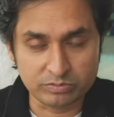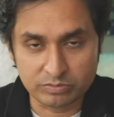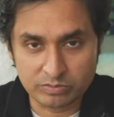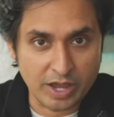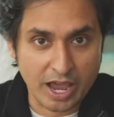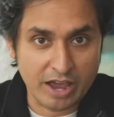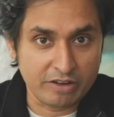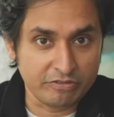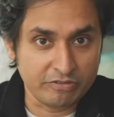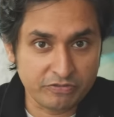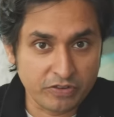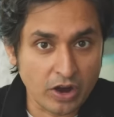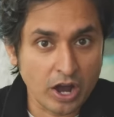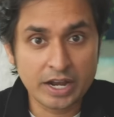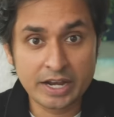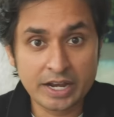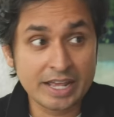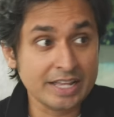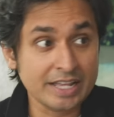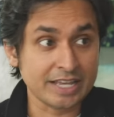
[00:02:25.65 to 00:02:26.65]
have
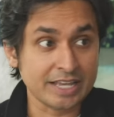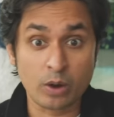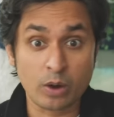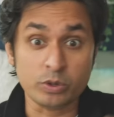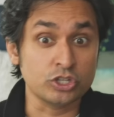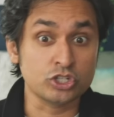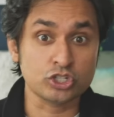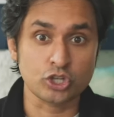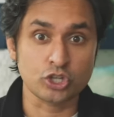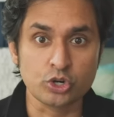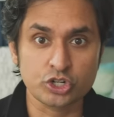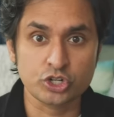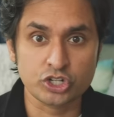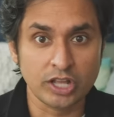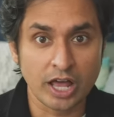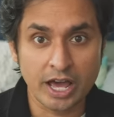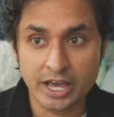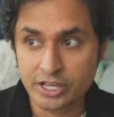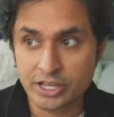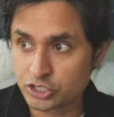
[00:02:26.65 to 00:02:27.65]
fun, it's how we
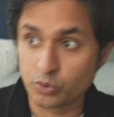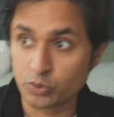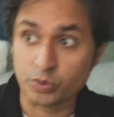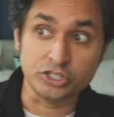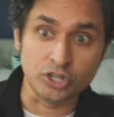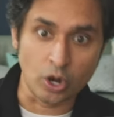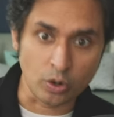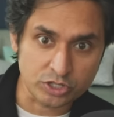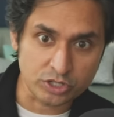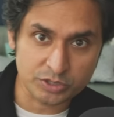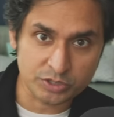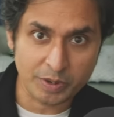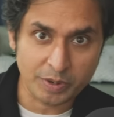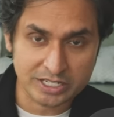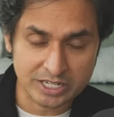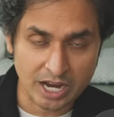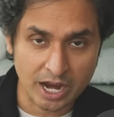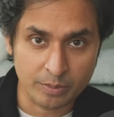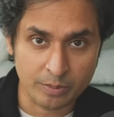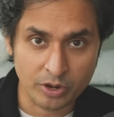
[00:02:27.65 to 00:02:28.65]
socialize so we don't spend
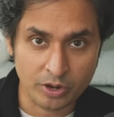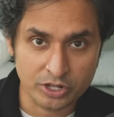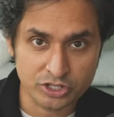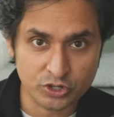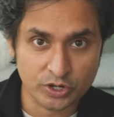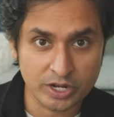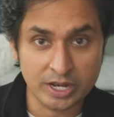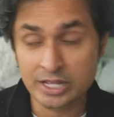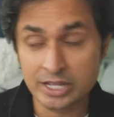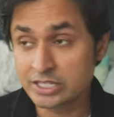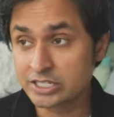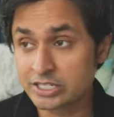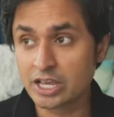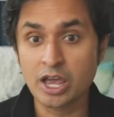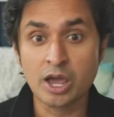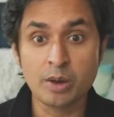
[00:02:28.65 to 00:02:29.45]
time on screens,